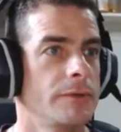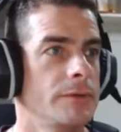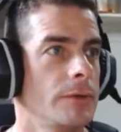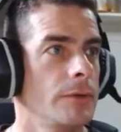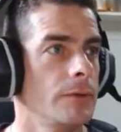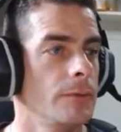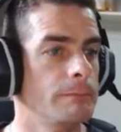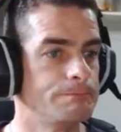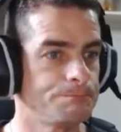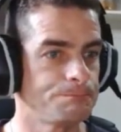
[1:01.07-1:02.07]
so
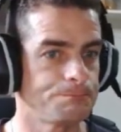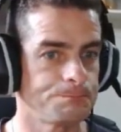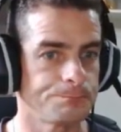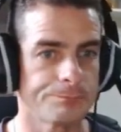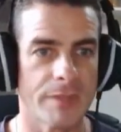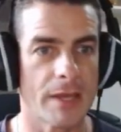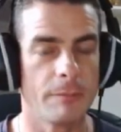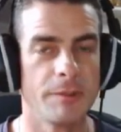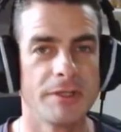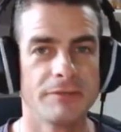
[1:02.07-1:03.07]
yeah,
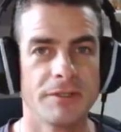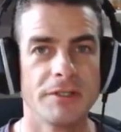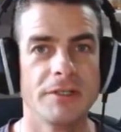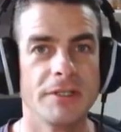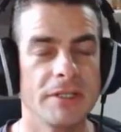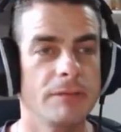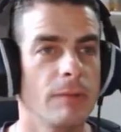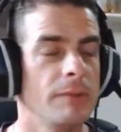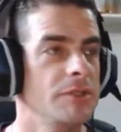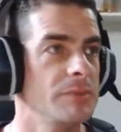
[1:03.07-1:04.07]
we definitely need
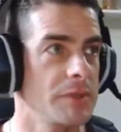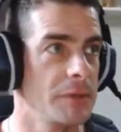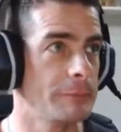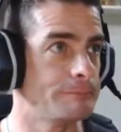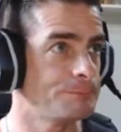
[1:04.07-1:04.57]
WebGPU.